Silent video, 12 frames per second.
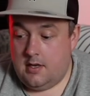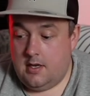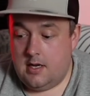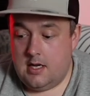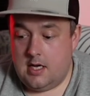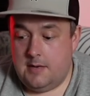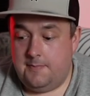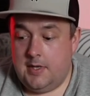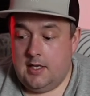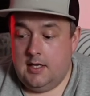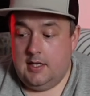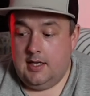Um,
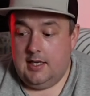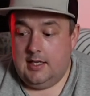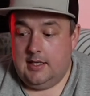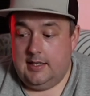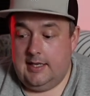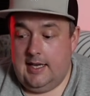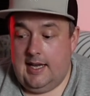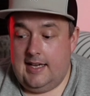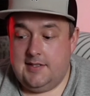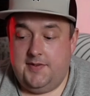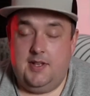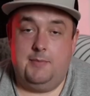yeah,
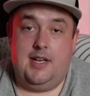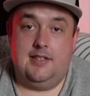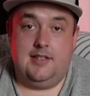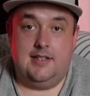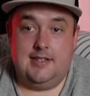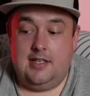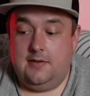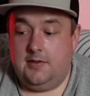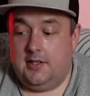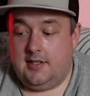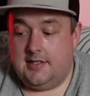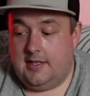as for the match itself,
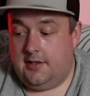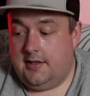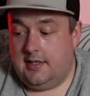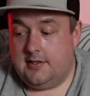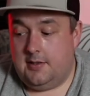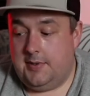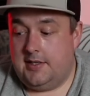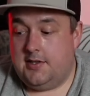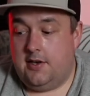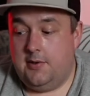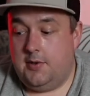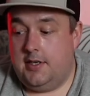like I said, I think it's going to be a
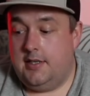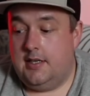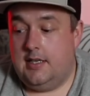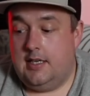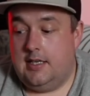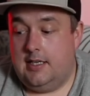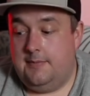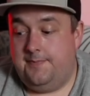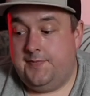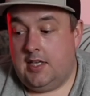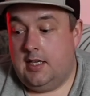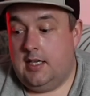tight one.
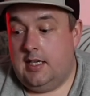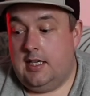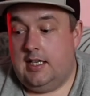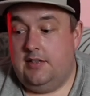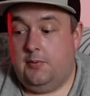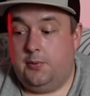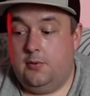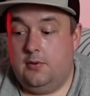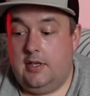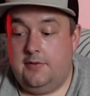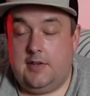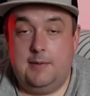Um,
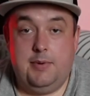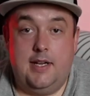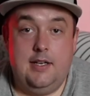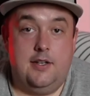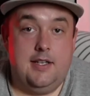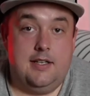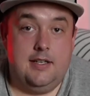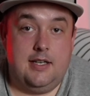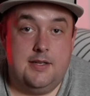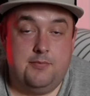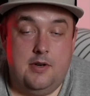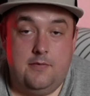Liverpool, if they play like they did
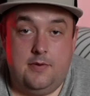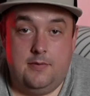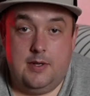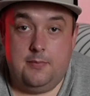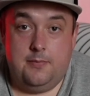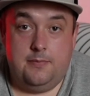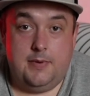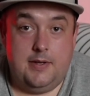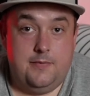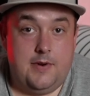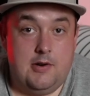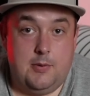against Brentford, they
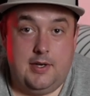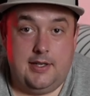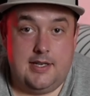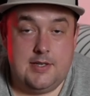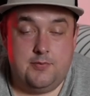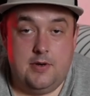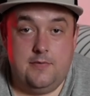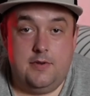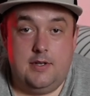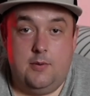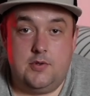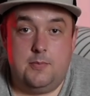played very well against
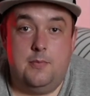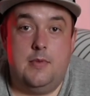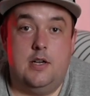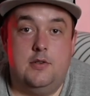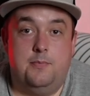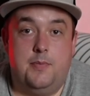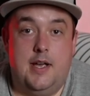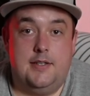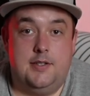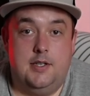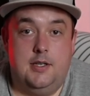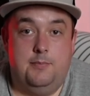Brentford. That was a much
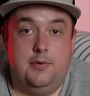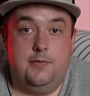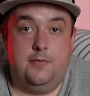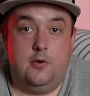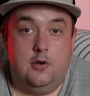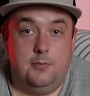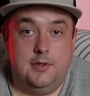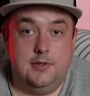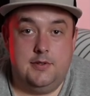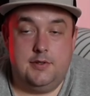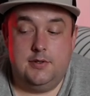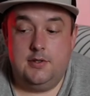better
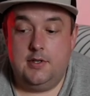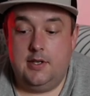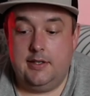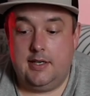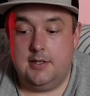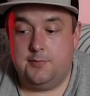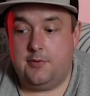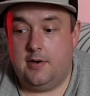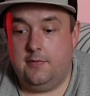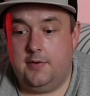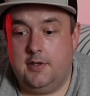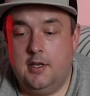performance against
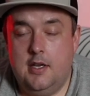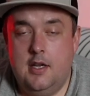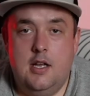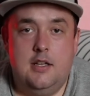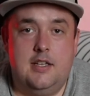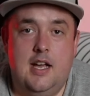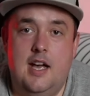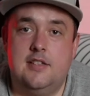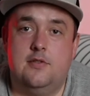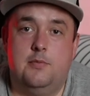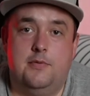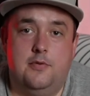Brentford. The
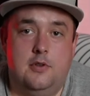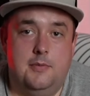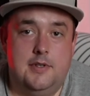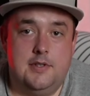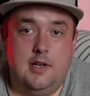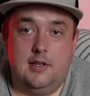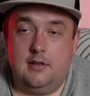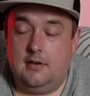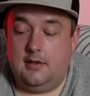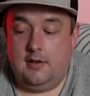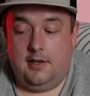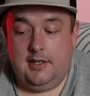Arsenal performance, I,
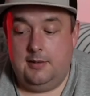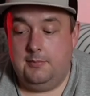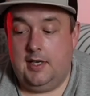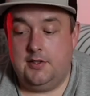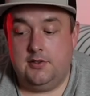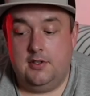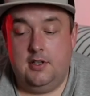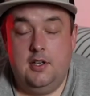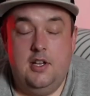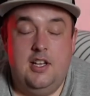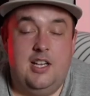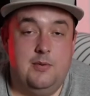I keep mentioning it,
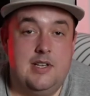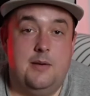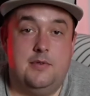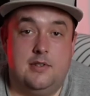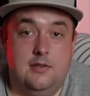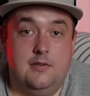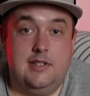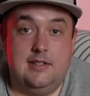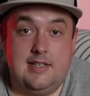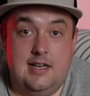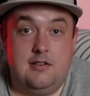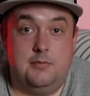it was absolutely
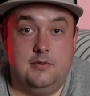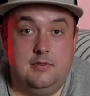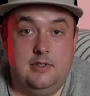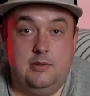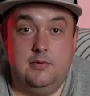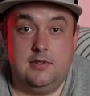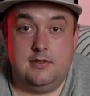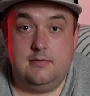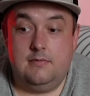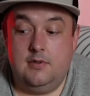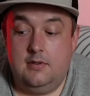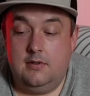terrible. It was
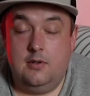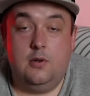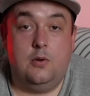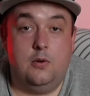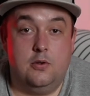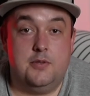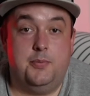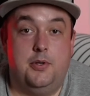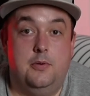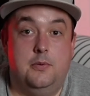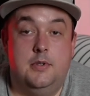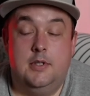horse
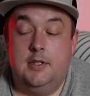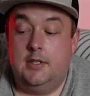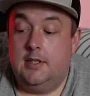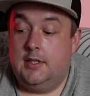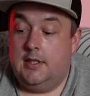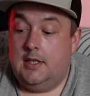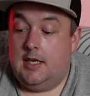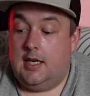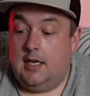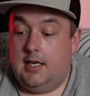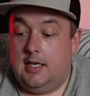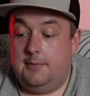poo.
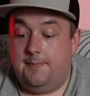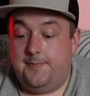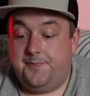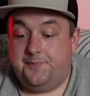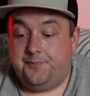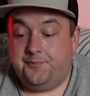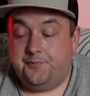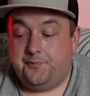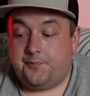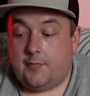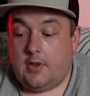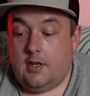Um,
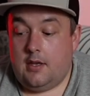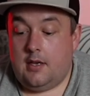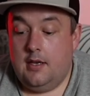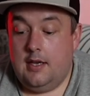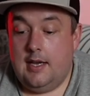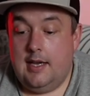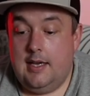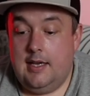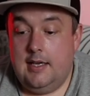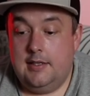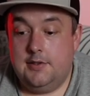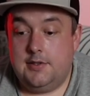
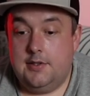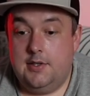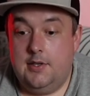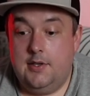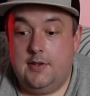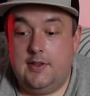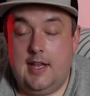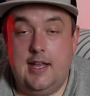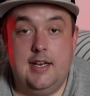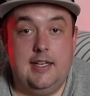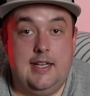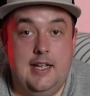and
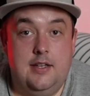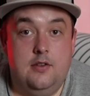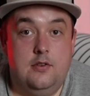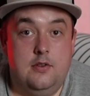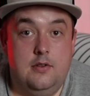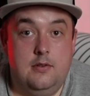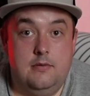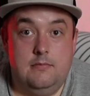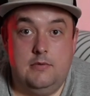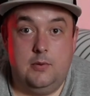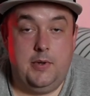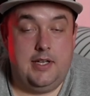then again, the,
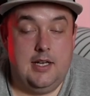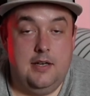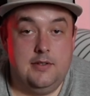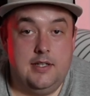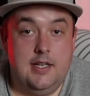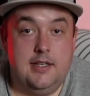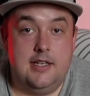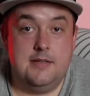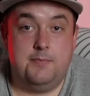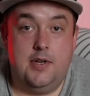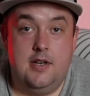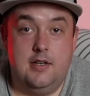the, week after that
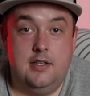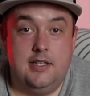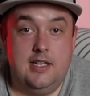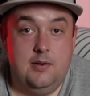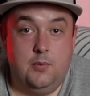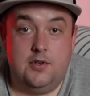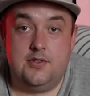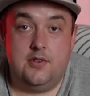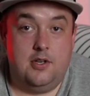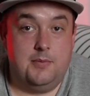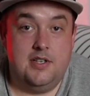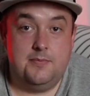against Burnley, it was
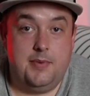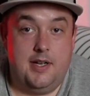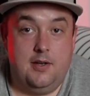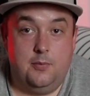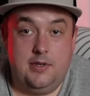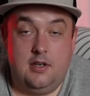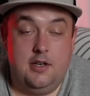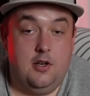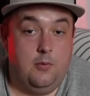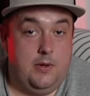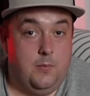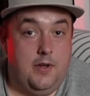not much better. We, I
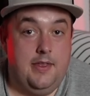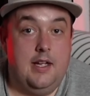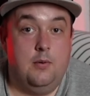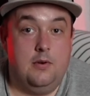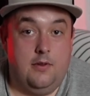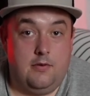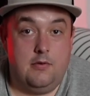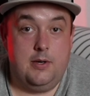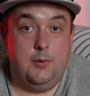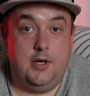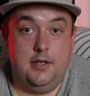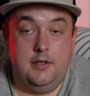know we won that one 3
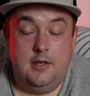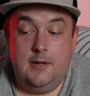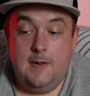1